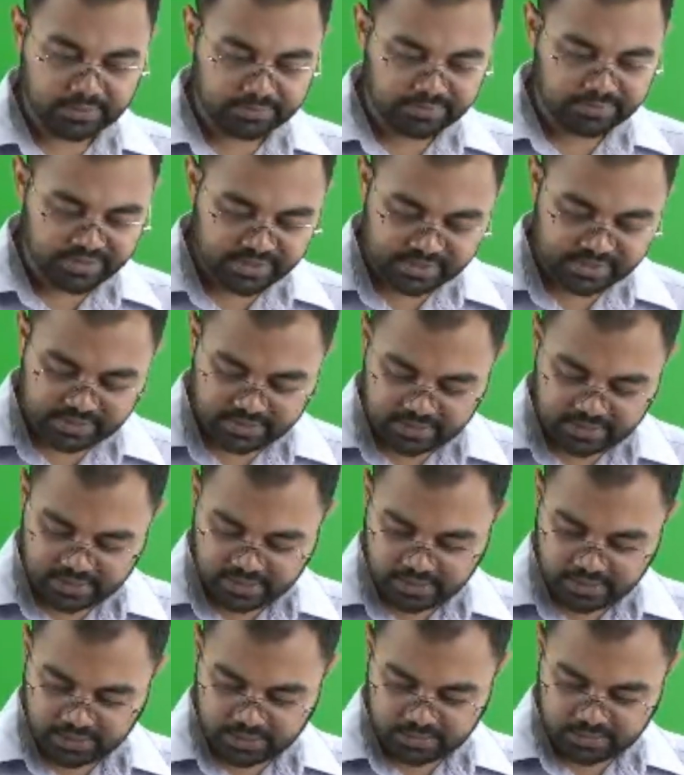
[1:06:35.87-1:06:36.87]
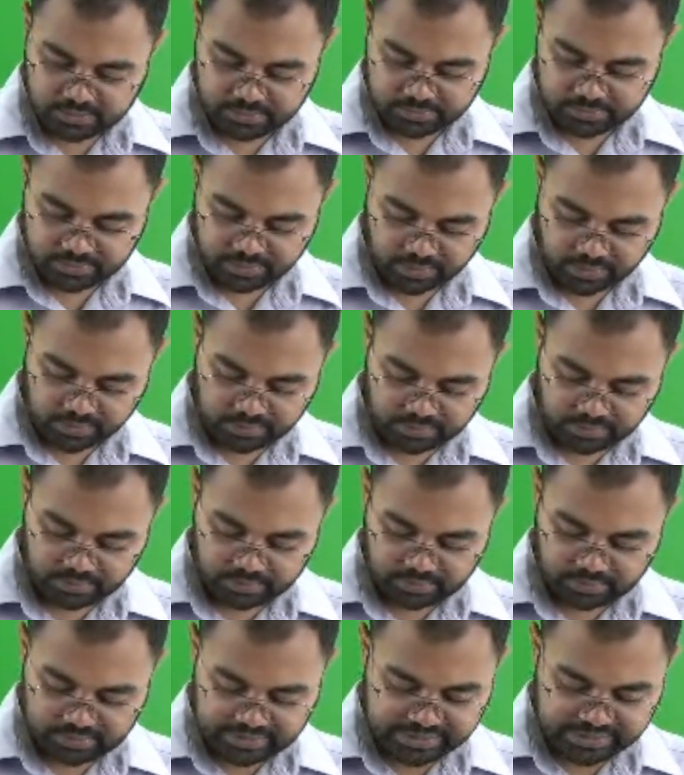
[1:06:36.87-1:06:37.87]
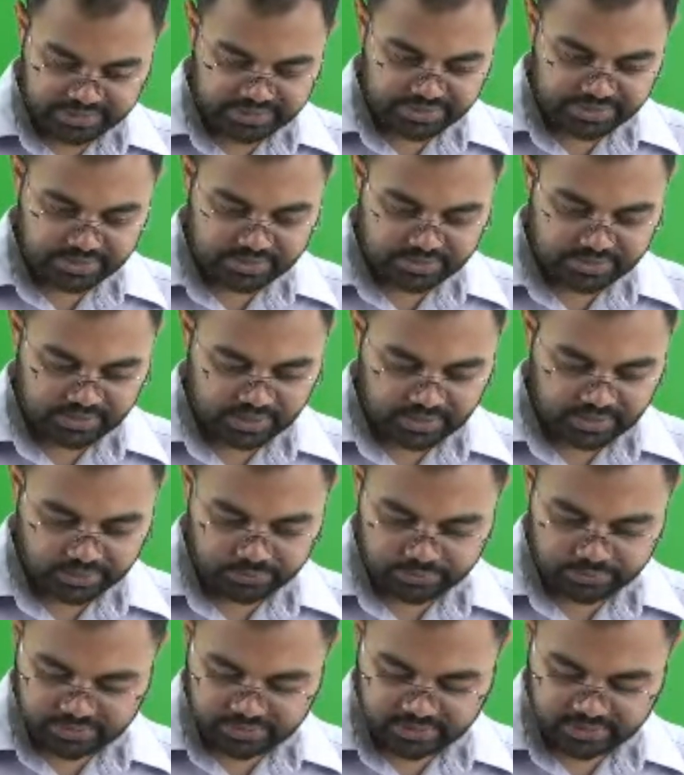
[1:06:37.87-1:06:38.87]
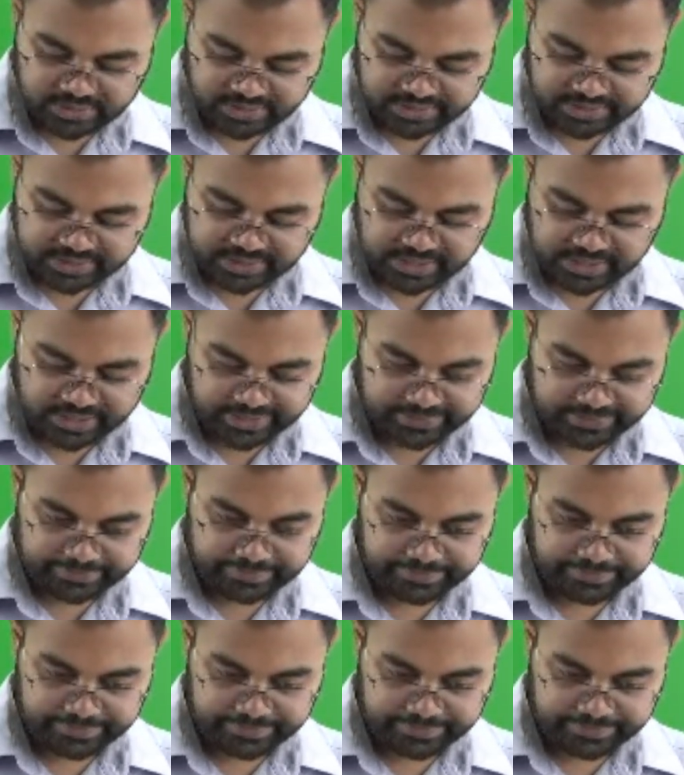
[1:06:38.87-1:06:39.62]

this is how the things are.